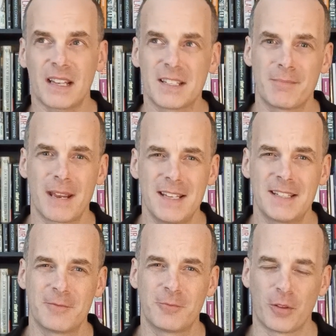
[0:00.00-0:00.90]
It's
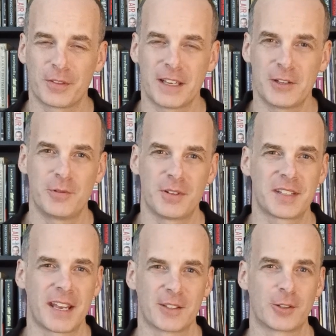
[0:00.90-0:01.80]
amazing what things you can
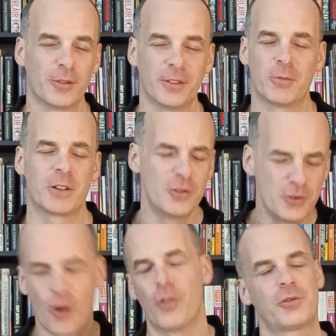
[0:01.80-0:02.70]
say as God that would
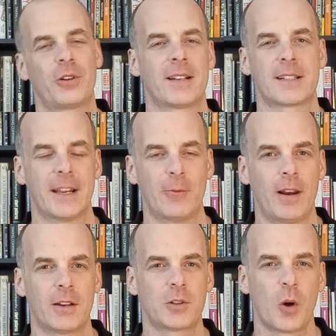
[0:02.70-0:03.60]
not translate
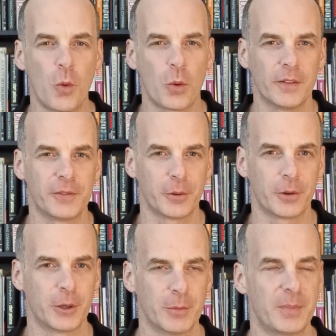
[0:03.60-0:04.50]
well at all if you
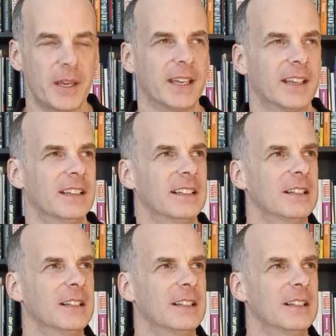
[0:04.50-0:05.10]
were a human being.